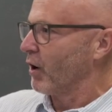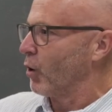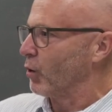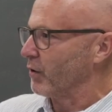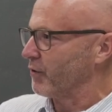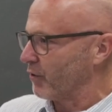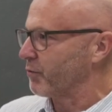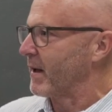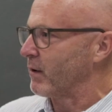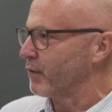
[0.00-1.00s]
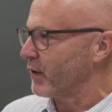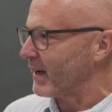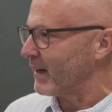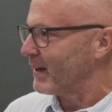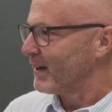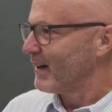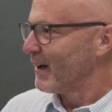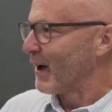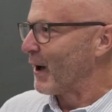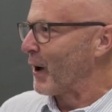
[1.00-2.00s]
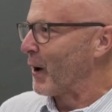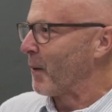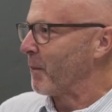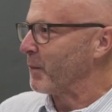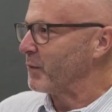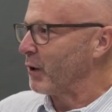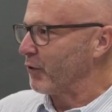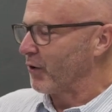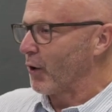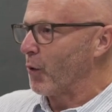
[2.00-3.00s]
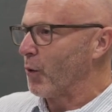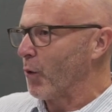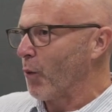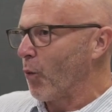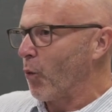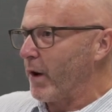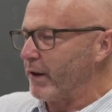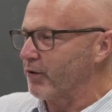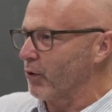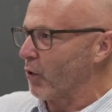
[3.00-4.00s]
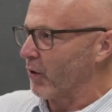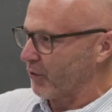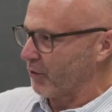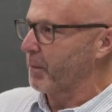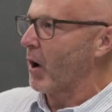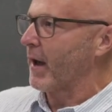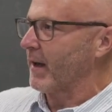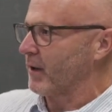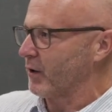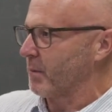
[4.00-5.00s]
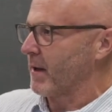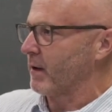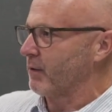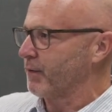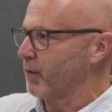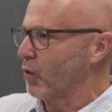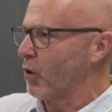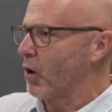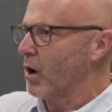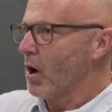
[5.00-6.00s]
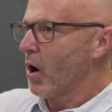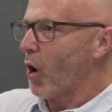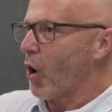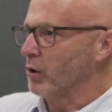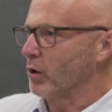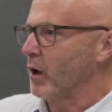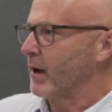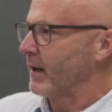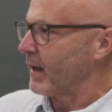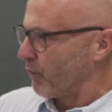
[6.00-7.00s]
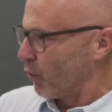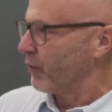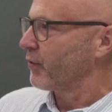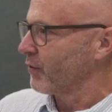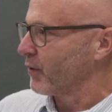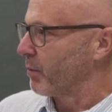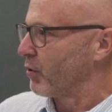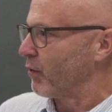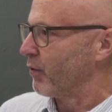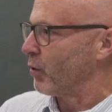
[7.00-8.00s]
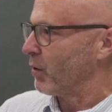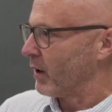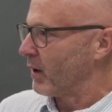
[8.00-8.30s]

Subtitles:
holders to spend freely. Yep. So we saw a spike in demand for online invoice approval,